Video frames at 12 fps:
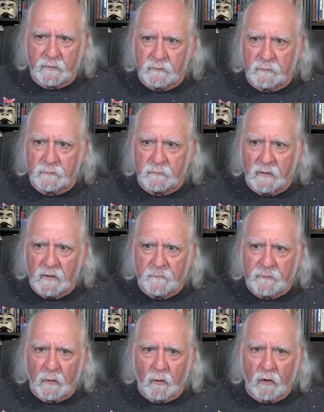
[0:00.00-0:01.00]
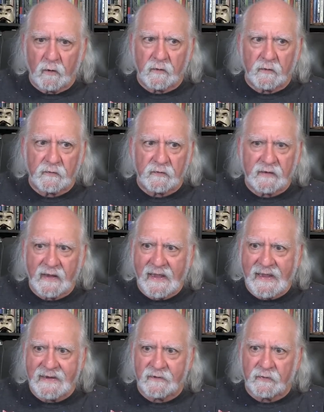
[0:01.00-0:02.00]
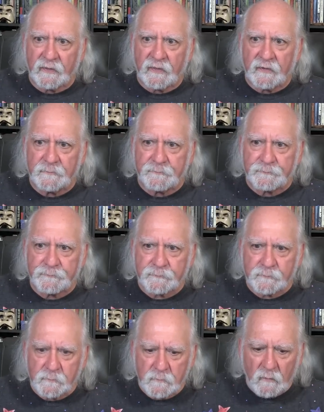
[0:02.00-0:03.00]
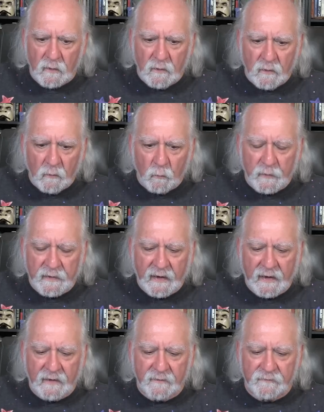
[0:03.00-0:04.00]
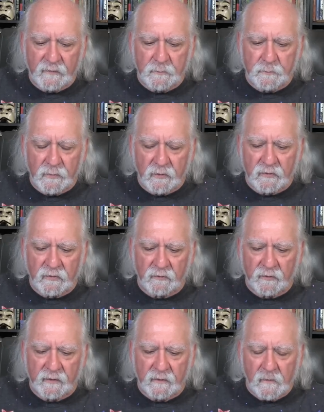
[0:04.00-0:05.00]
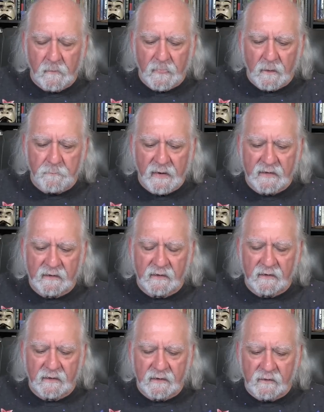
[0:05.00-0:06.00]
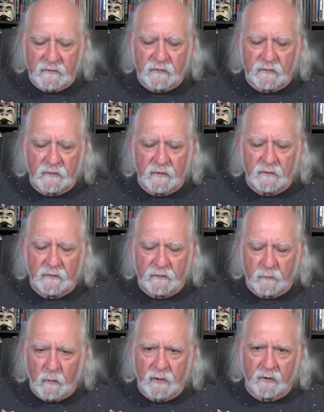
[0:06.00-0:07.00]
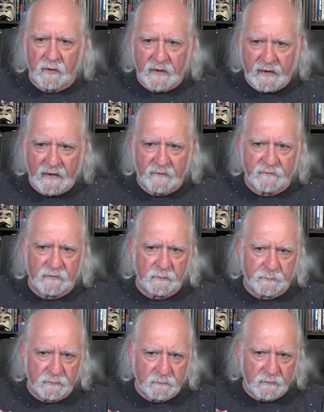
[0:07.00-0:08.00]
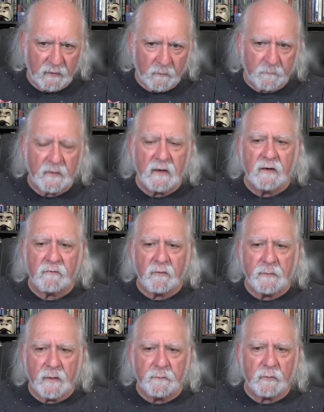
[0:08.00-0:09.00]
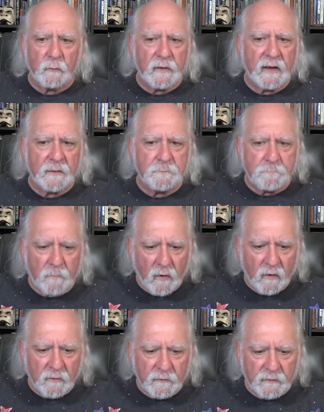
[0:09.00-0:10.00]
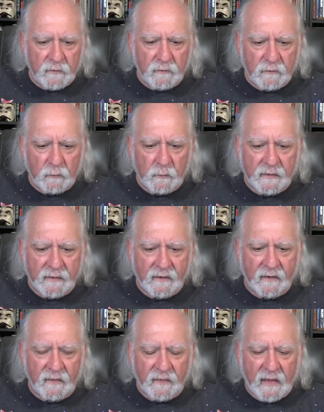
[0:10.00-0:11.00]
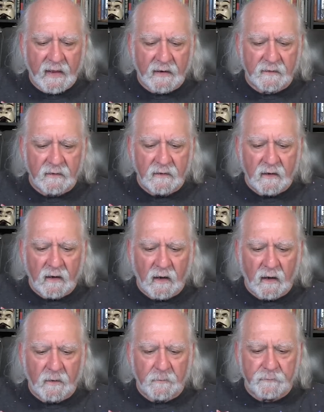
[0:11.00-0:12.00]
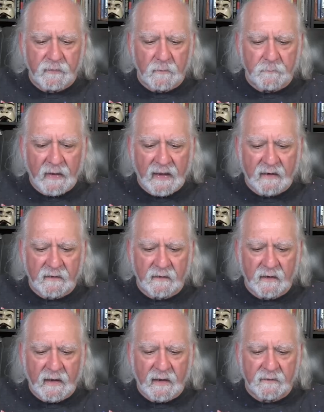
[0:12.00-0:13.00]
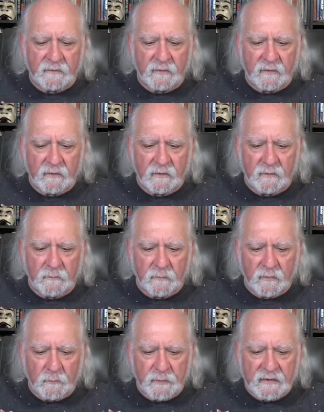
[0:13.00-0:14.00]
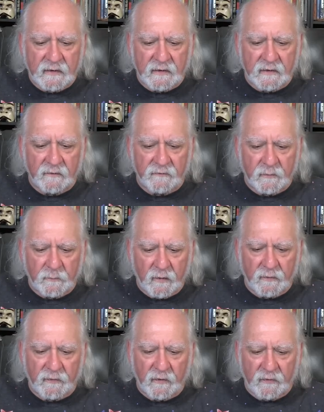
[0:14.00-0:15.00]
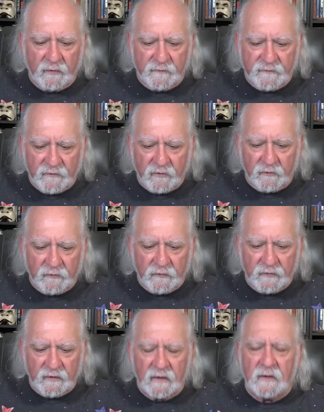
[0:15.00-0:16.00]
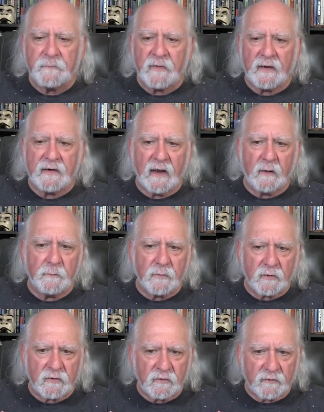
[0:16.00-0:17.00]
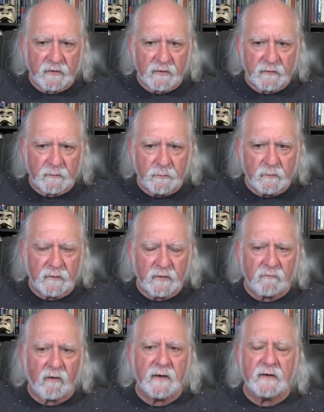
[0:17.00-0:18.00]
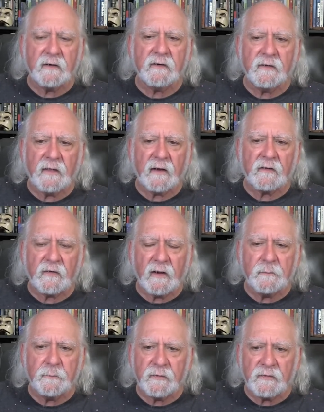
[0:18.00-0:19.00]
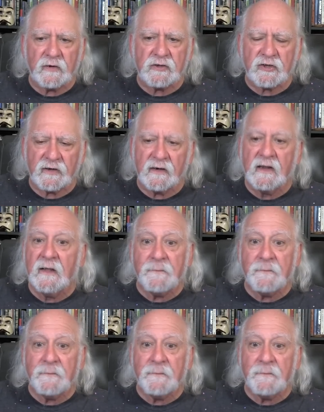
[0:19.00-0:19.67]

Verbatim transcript: to August 8th we have Mercury making its square and a half to Pluto. Remember, we had Mars doing that um, back at the the beginning of the month on the first, and now Mercury is moving right into that same position.